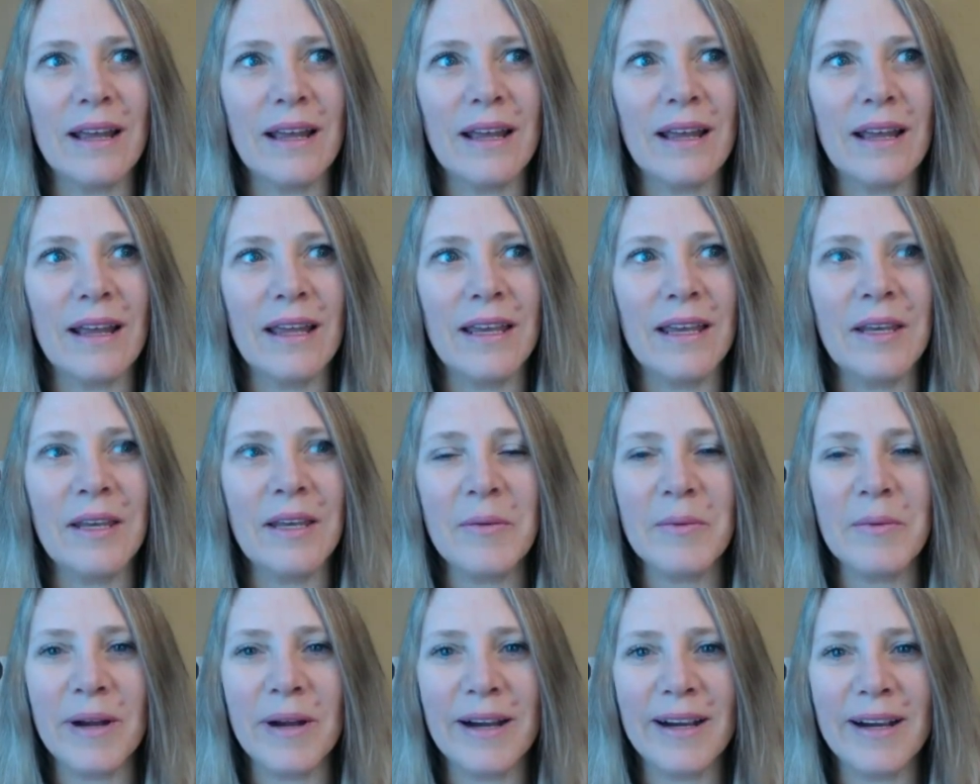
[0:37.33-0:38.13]

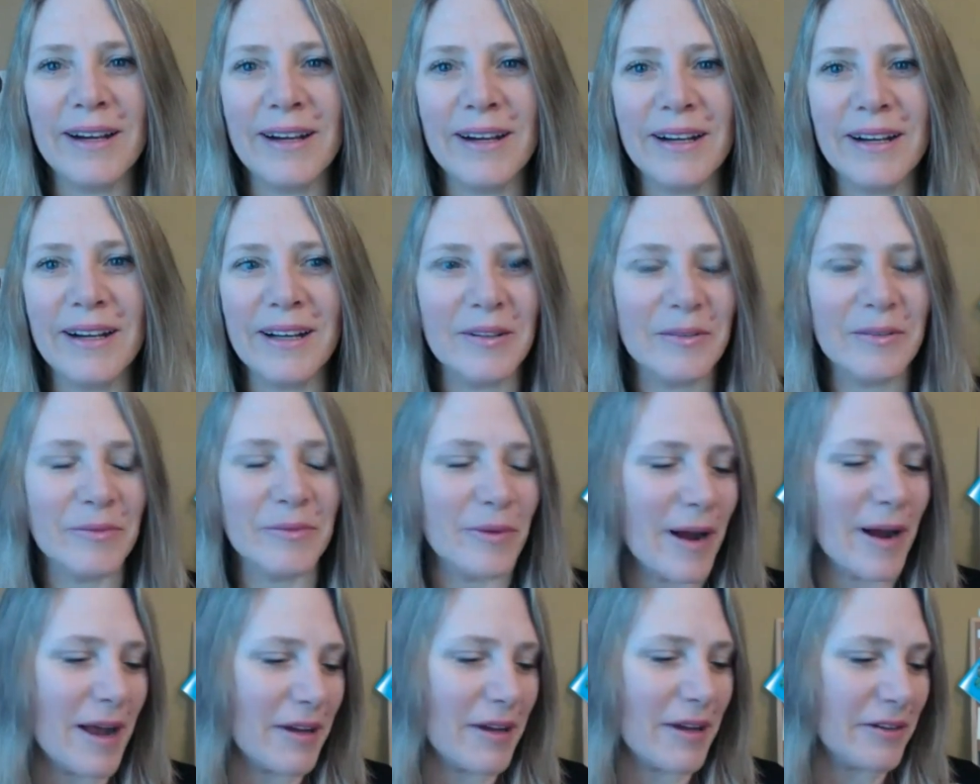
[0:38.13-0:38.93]
anywhere
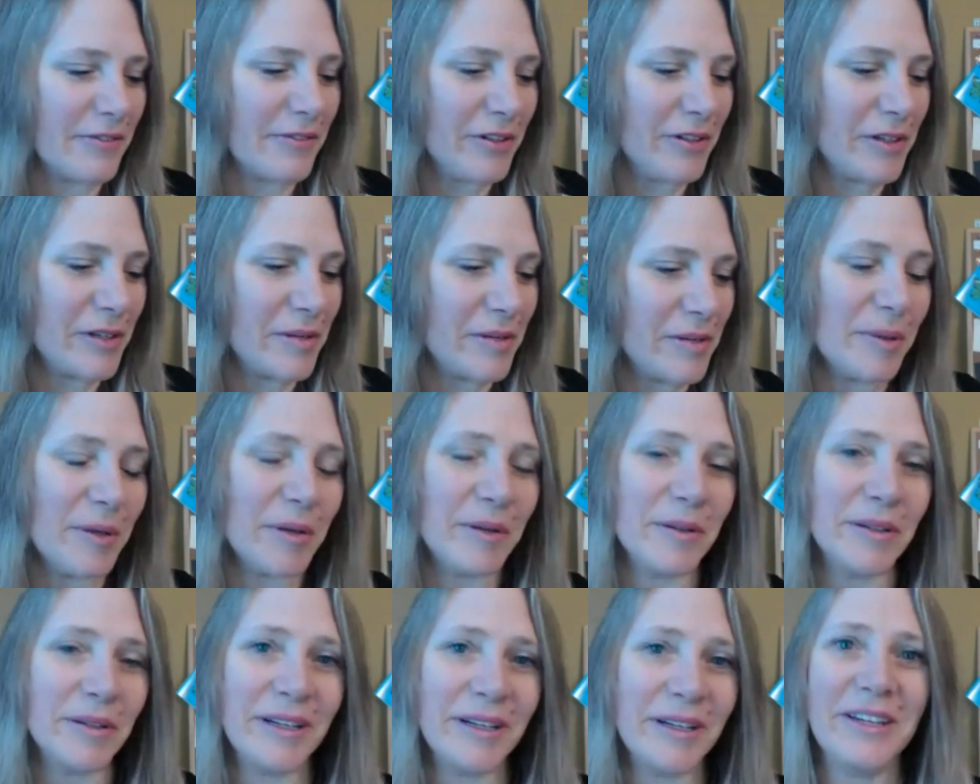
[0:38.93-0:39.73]
around, if you're a
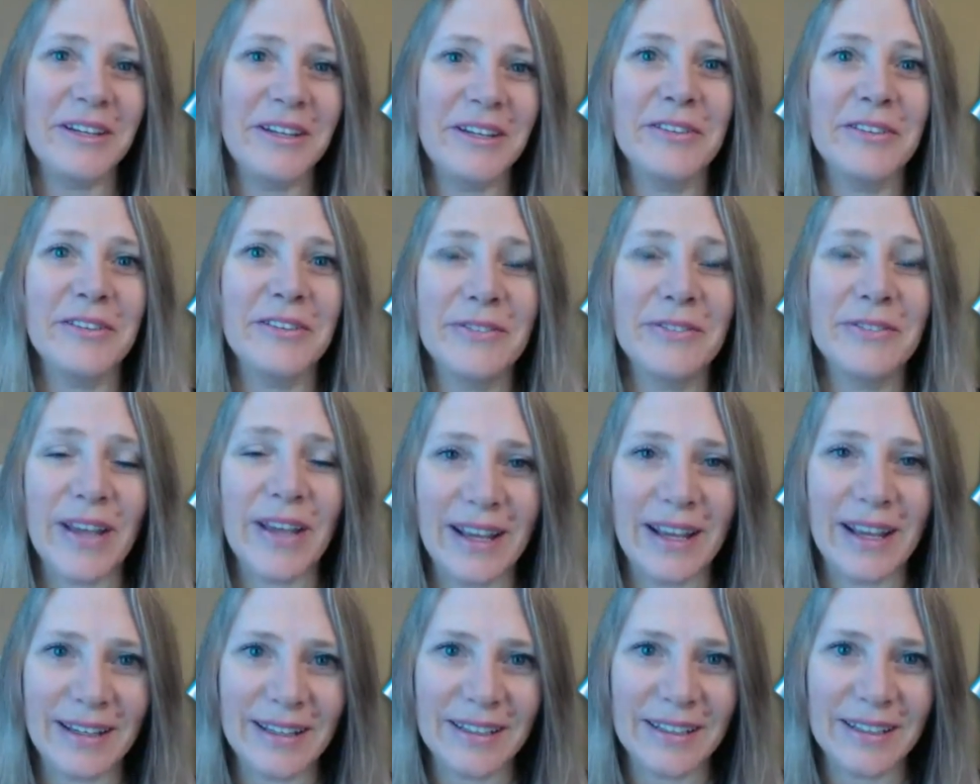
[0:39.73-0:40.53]
Napoleon Hill
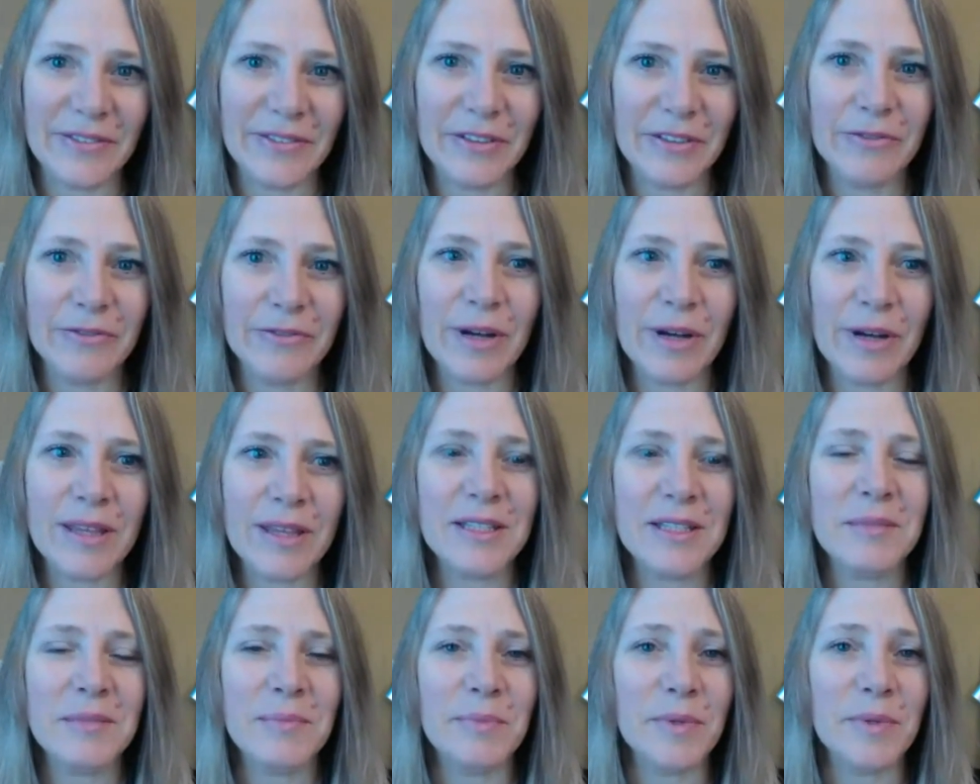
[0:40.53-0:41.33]
fan, if you've read
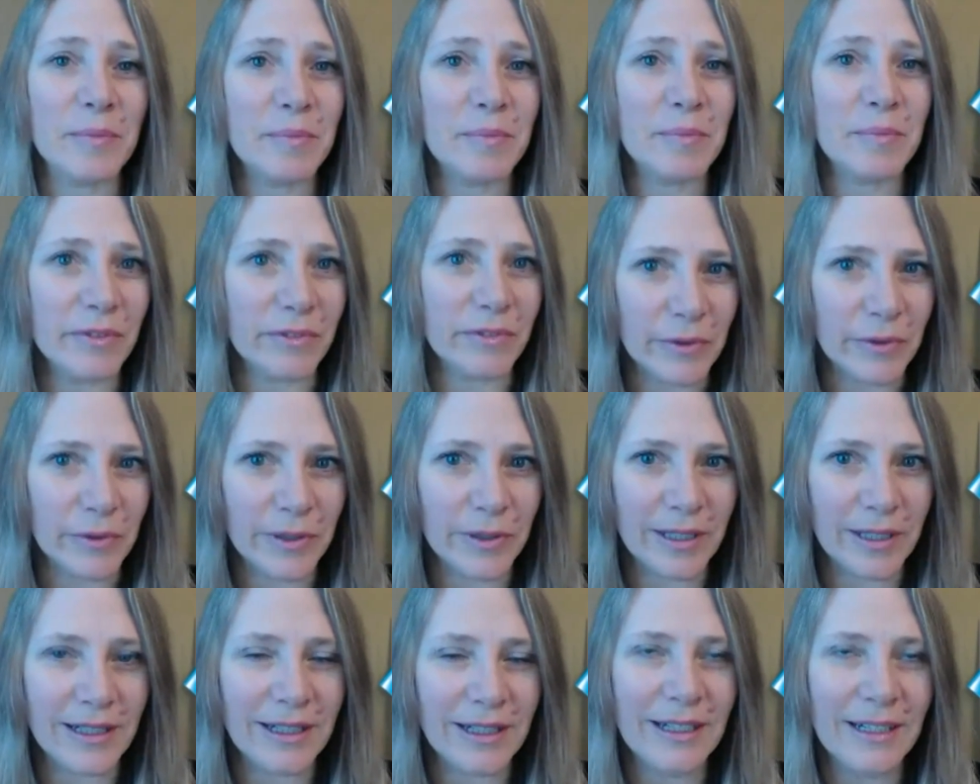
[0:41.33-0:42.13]
this book
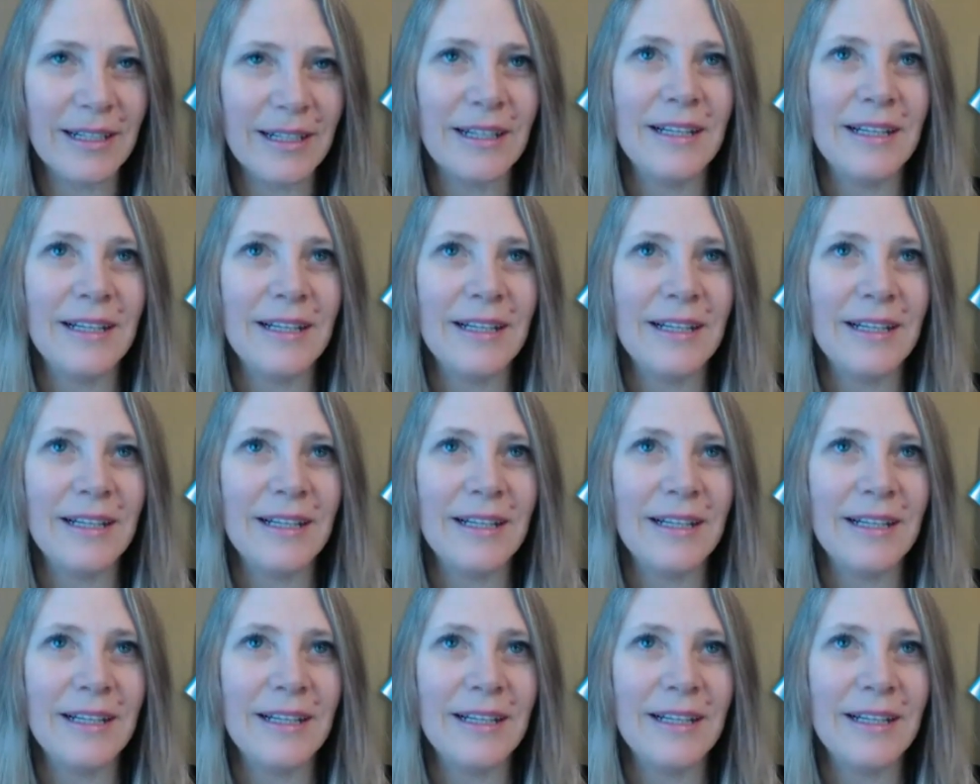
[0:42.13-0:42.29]
before,